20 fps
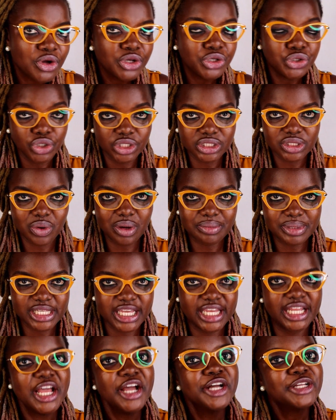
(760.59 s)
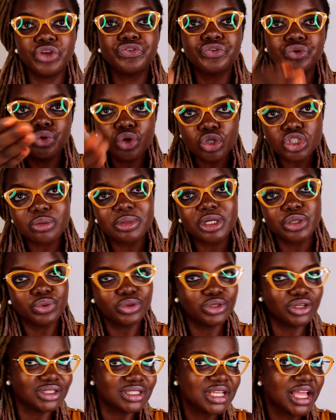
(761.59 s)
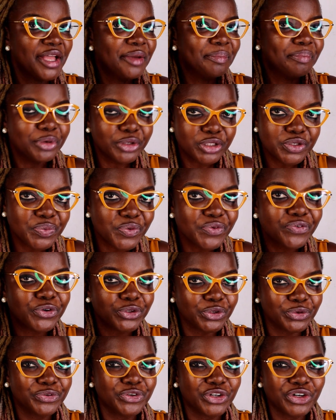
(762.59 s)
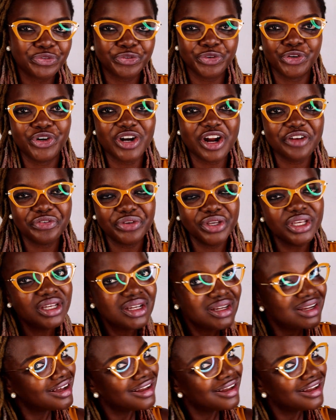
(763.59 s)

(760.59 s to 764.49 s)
You understand what I'm saying? If you know somebody who does beautiful photography,